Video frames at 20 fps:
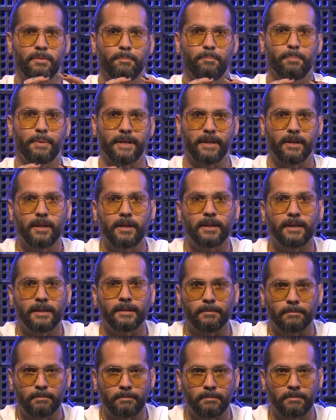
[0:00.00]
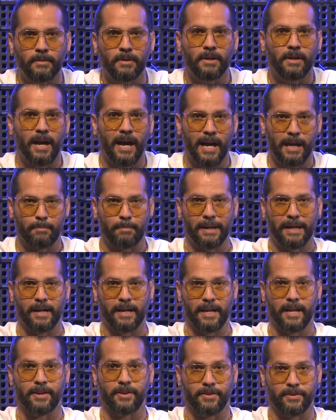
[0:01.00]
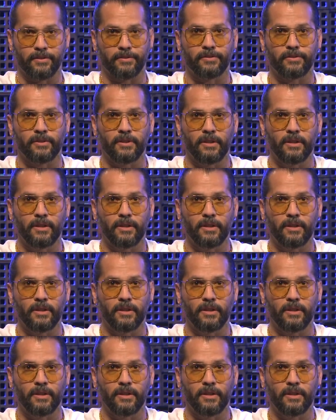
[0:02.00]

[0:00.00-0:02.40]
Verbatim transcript: become Jaime Reyes